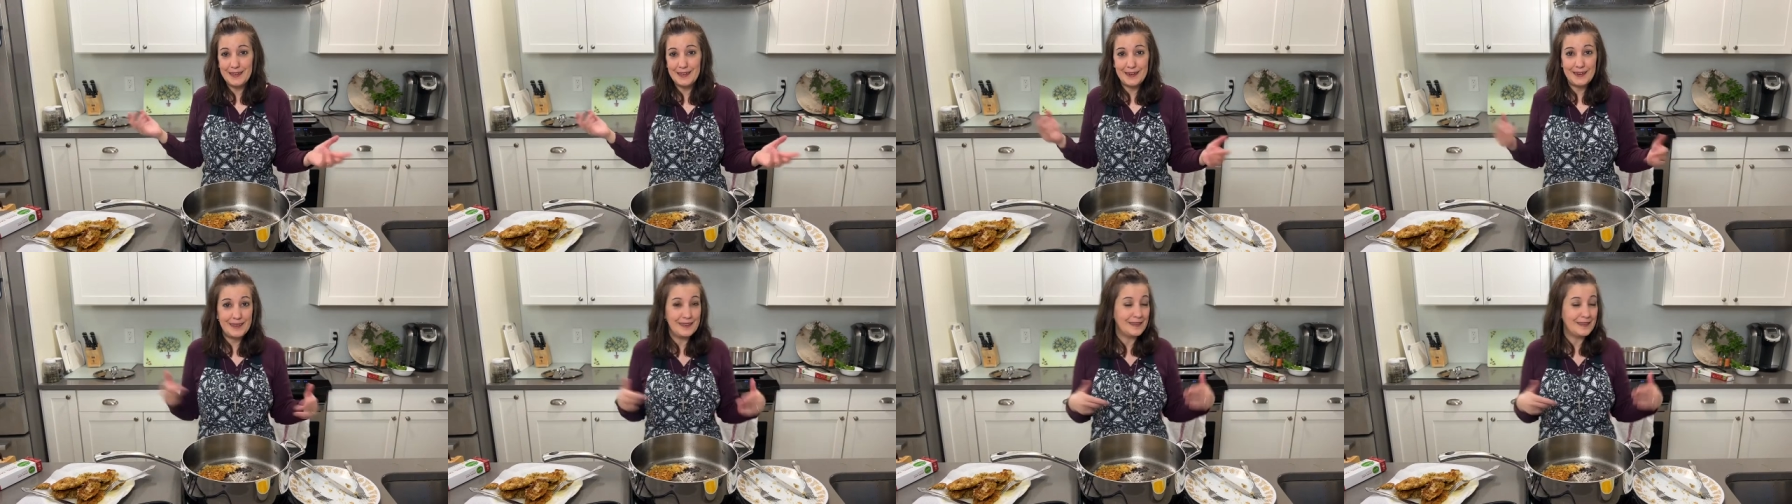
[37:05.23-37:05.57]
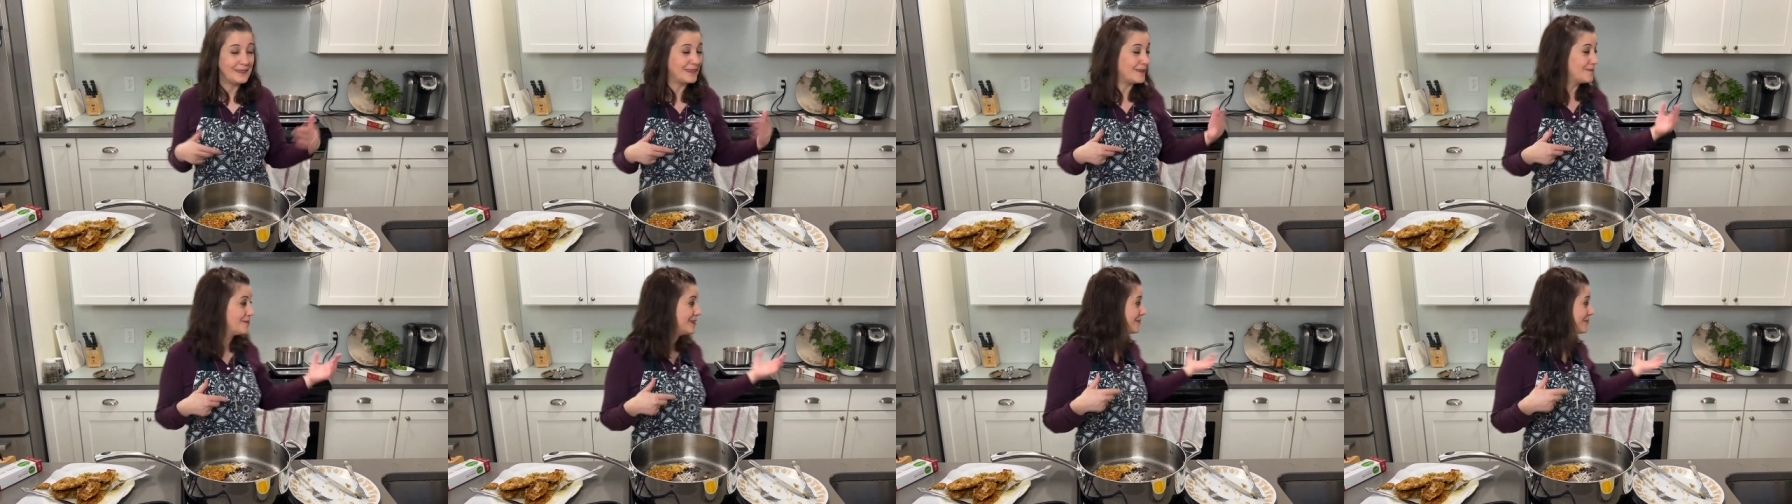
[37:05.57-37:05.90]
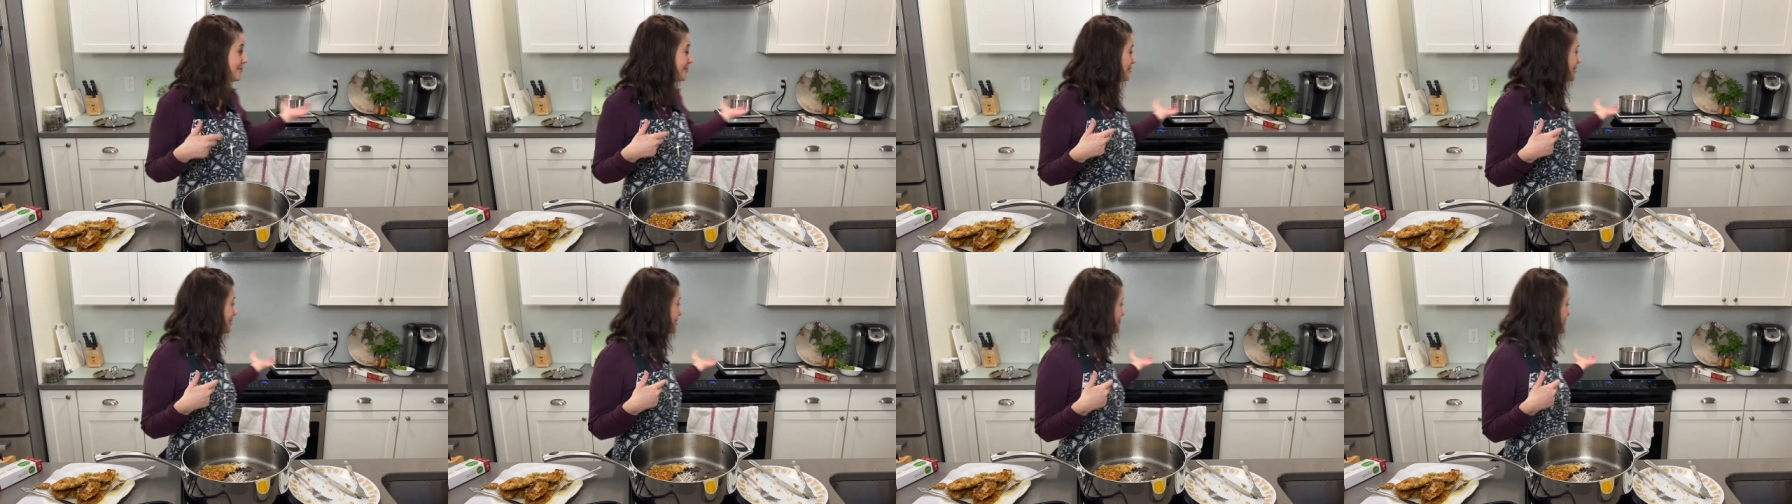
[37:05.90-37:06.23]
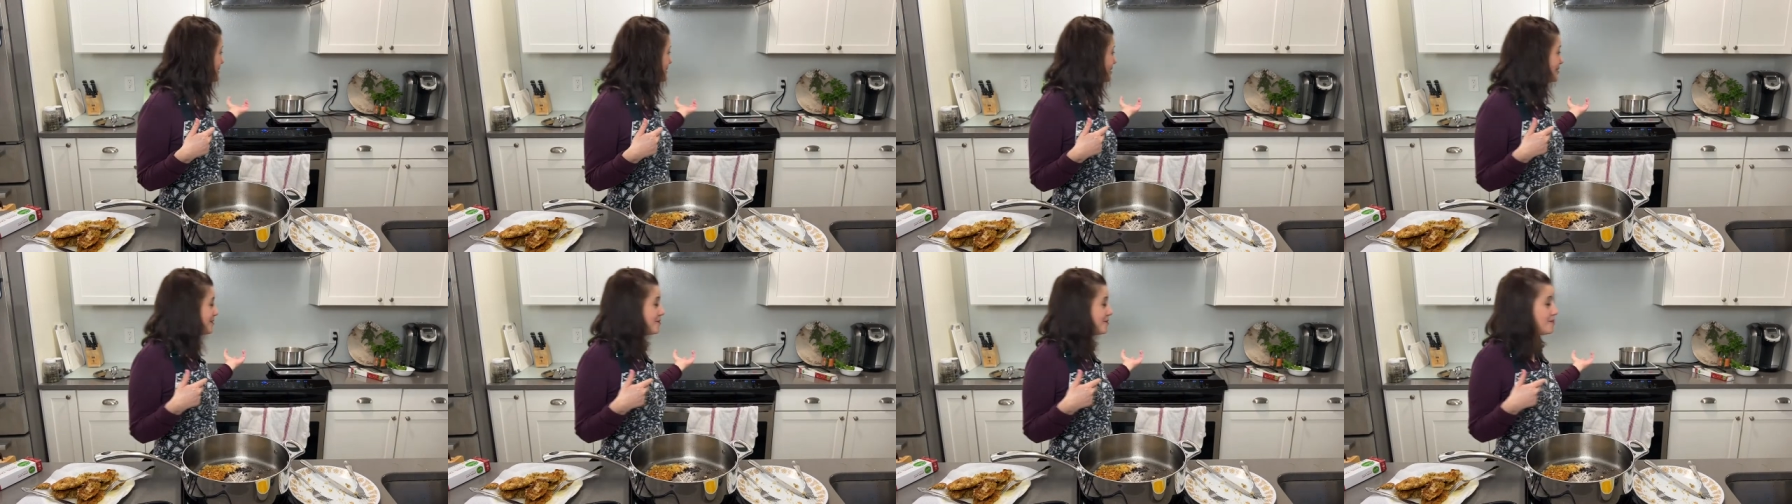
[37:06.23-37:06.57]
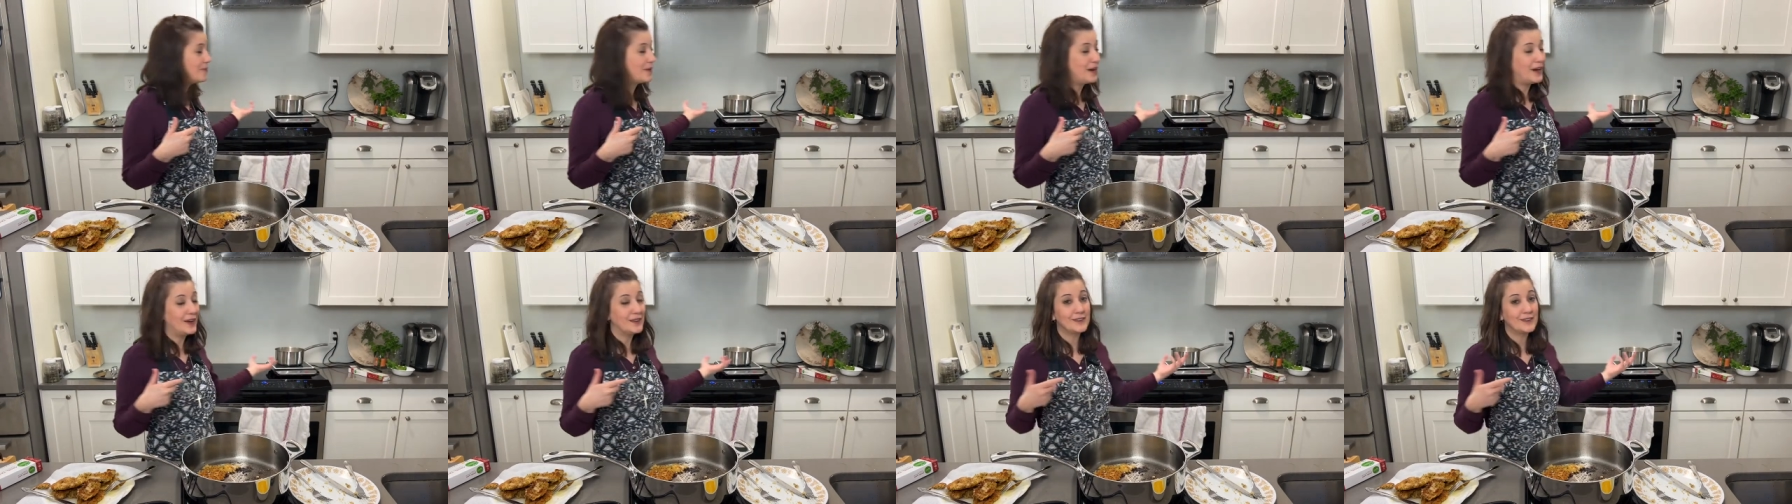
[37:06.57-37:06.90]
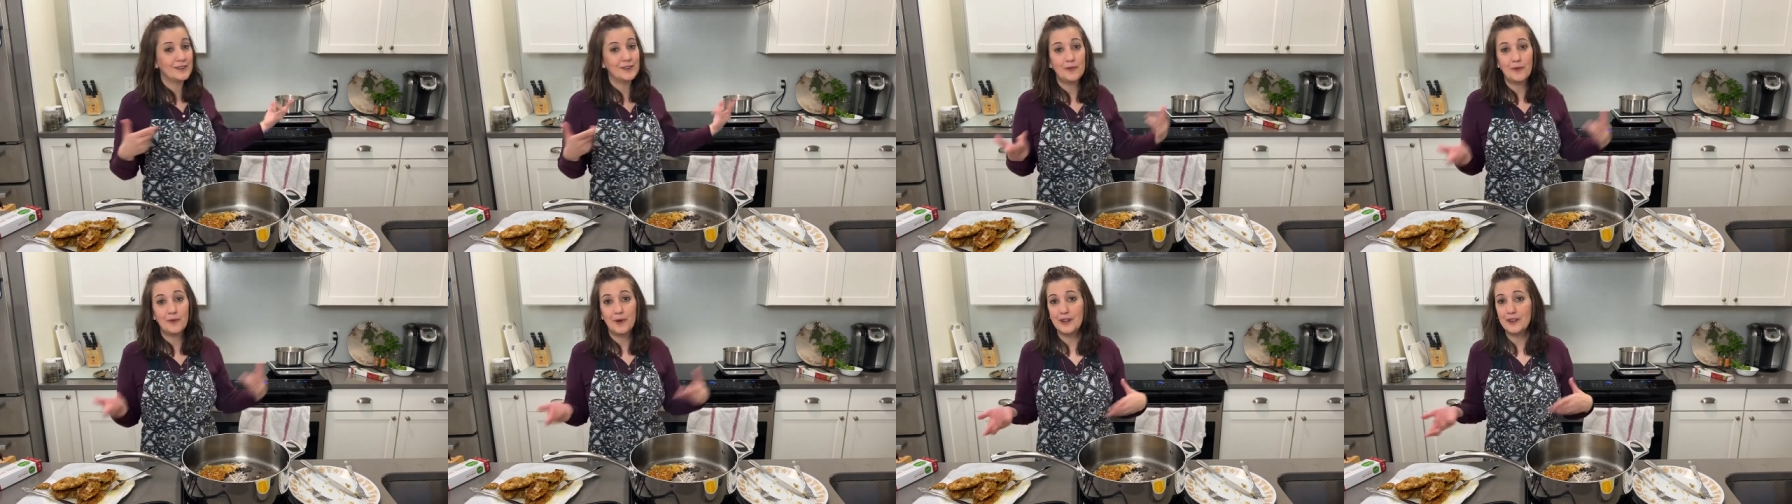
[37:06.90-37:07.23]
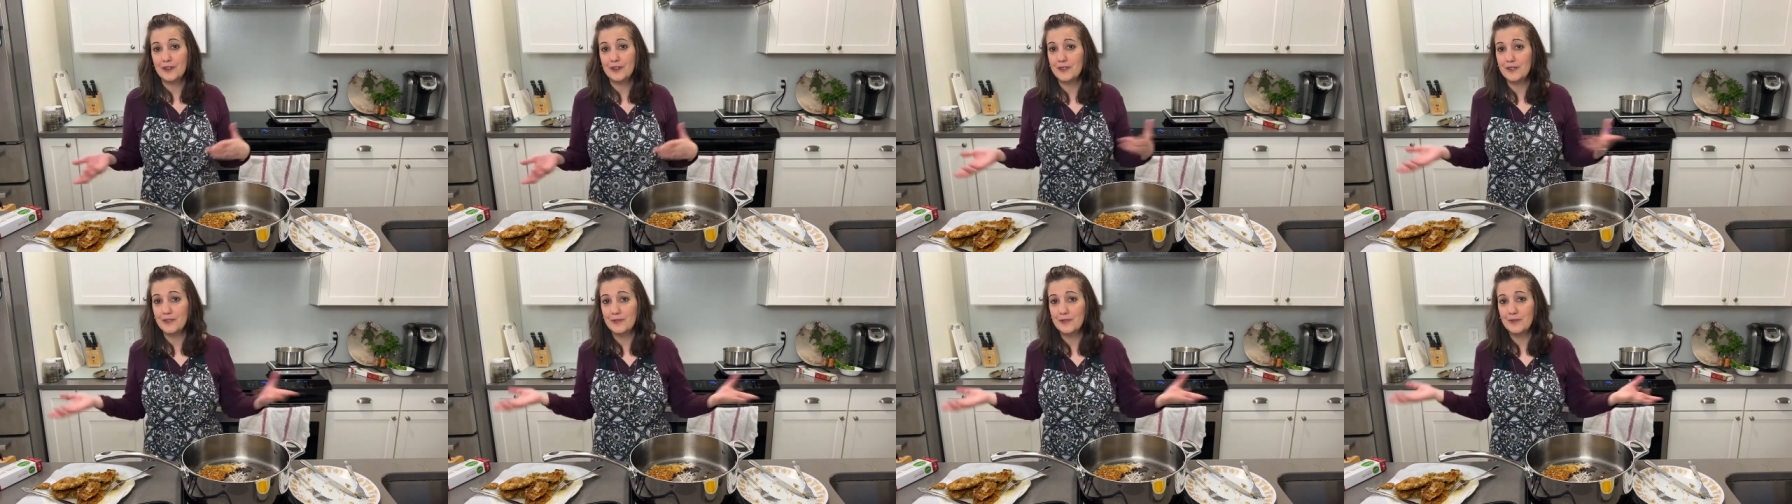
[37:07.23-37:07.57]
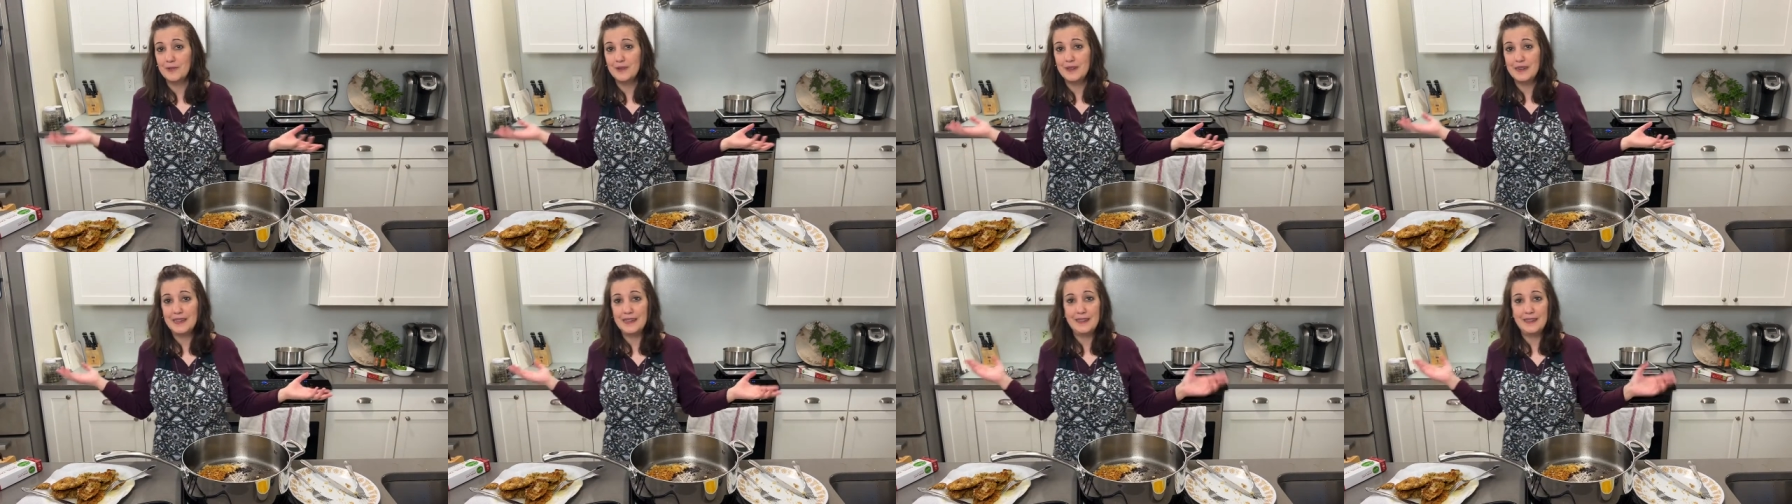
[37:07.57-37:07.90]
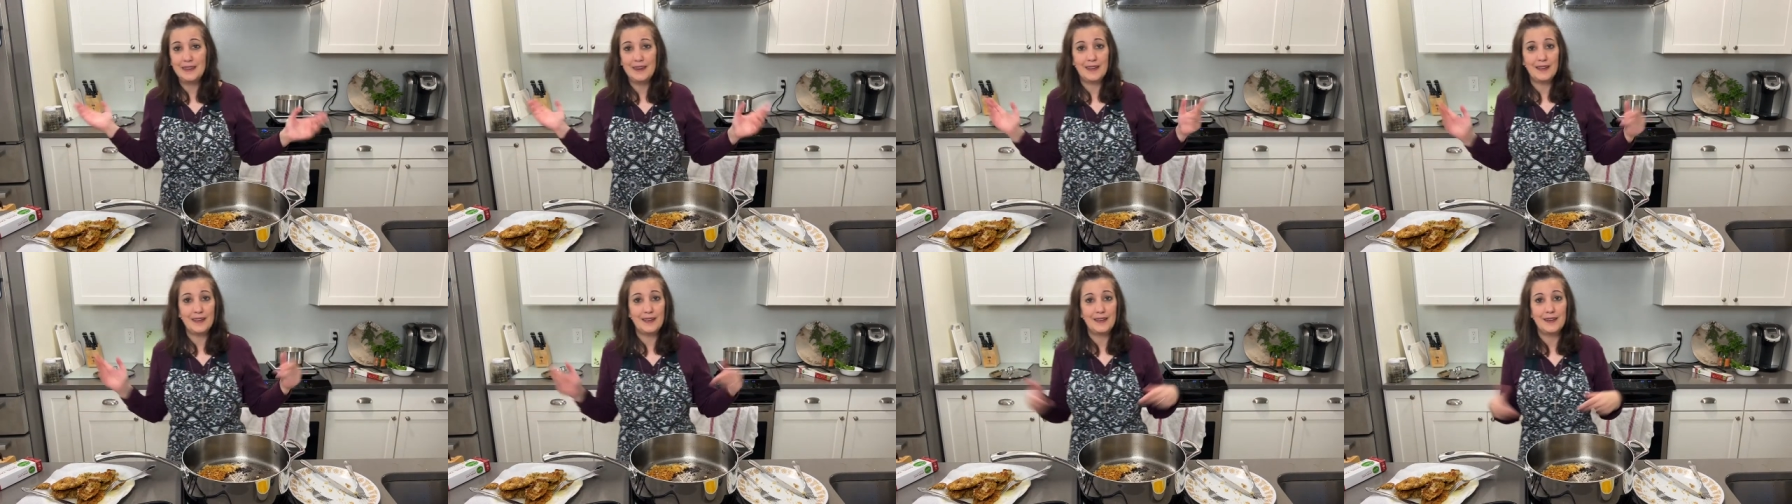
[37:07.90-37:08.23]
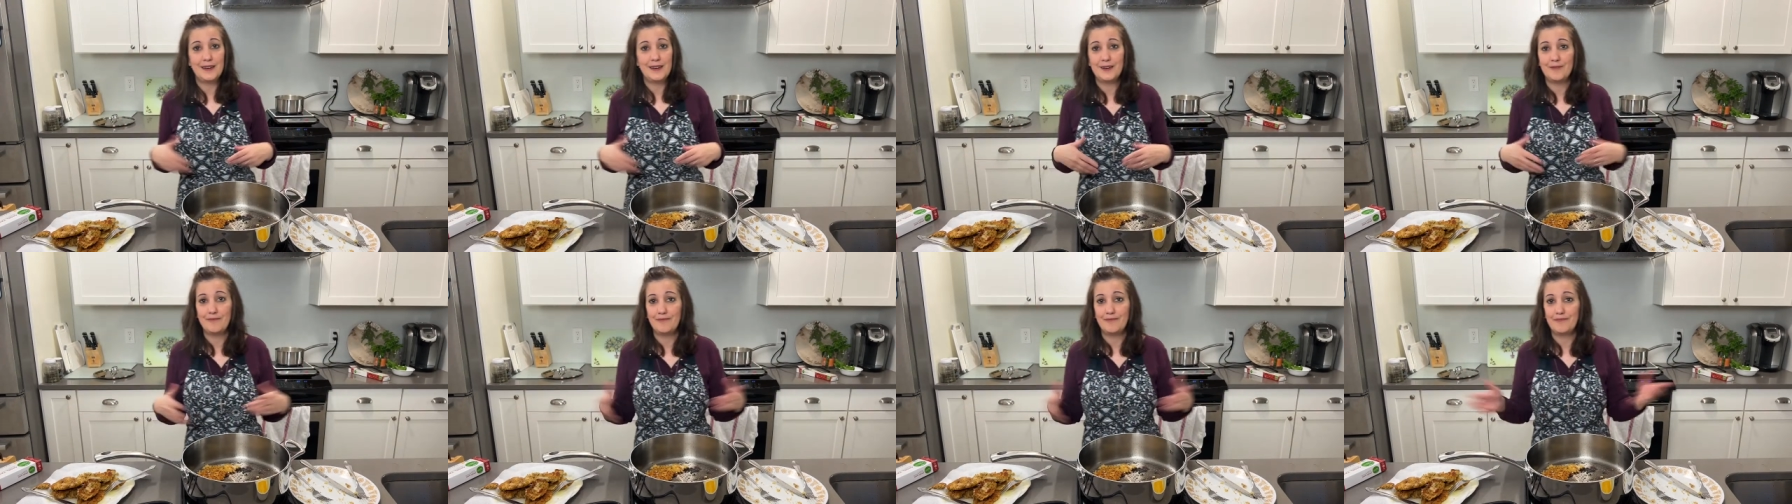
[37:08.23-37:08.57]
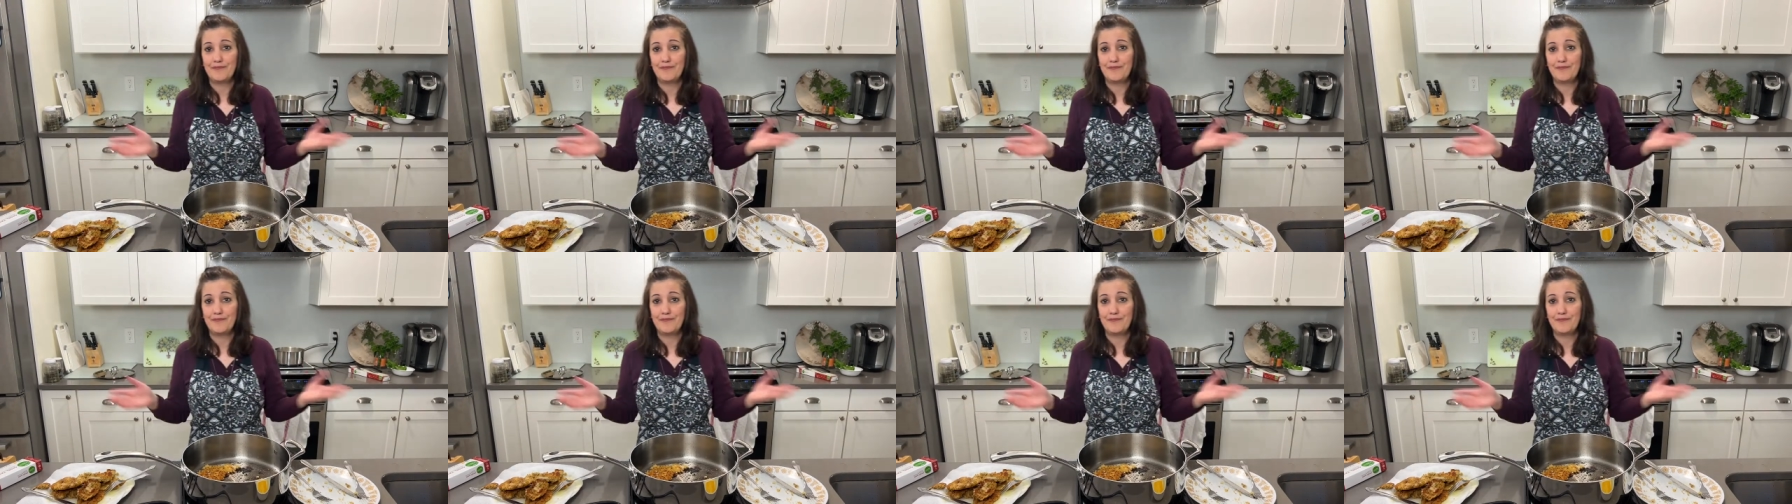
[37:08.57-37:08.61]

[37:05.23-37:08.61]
it is. I mean, really, make your pasta while you're doing it, and